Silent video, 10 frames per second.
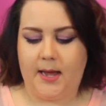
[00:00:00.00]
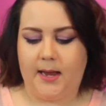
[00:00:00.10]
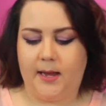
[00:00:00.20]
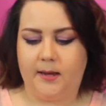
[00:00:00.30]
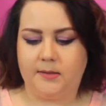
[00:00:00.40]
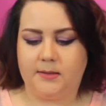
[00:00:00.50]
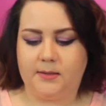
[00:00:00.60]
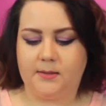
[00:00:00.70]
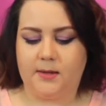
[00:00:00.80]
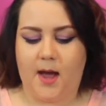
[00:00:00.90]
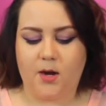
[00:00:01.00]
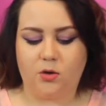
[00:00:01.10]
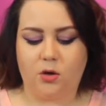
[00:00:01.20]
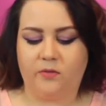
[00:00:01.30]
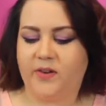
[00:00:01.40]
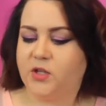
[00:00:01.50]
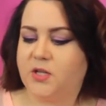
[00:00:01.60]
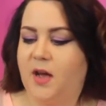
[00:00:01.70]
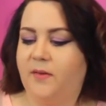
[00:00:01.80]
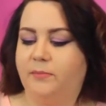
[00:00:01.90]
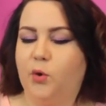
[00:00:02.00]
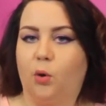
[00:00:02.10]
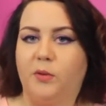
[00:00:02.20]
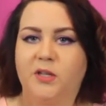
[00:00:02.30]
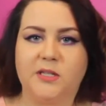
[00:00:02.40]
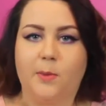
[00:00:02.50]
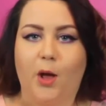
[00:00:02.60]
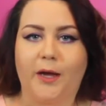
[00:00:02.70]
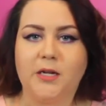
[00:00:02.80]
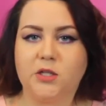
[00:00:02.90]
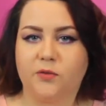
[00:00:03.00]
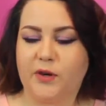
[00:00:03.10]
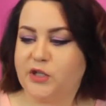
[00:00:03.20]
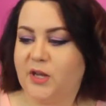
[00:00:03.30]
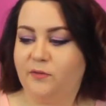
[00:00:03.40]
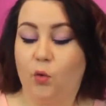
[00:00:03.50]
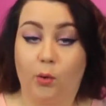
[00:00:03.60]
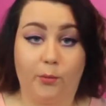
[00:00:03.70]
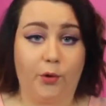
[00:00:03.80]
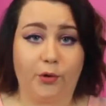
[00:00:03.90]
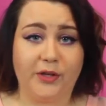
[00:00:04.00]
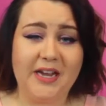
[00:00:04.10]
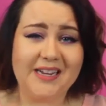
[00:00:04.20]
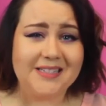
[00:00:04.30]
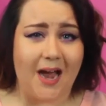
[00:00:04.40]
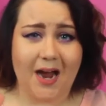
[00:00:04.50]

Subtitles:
And I don't know if I just have abnormally small hands or if I just have normal girly hands.